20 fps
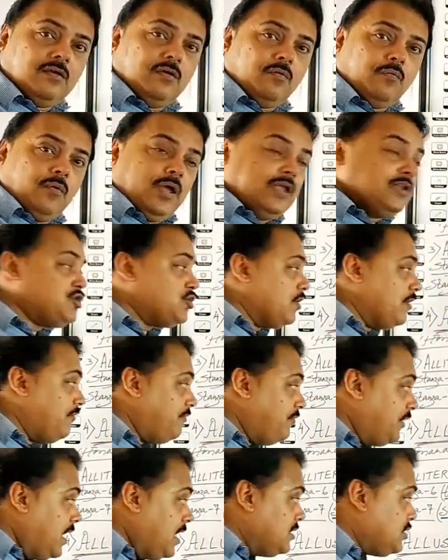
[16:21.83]
when she
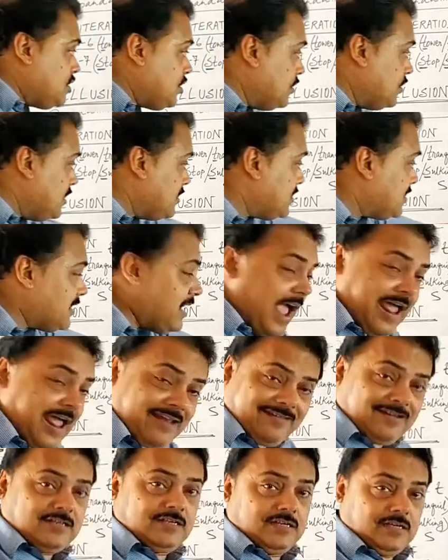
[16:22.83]
refers to this
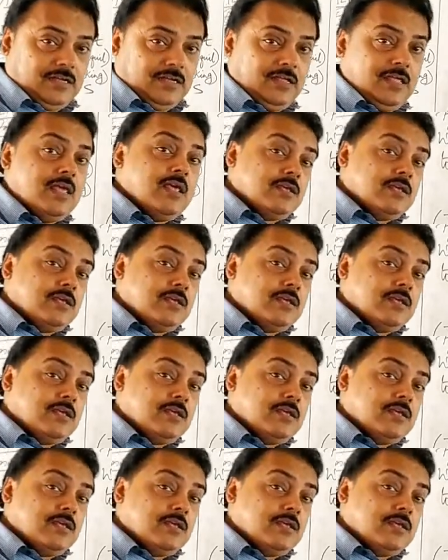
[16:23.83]
character,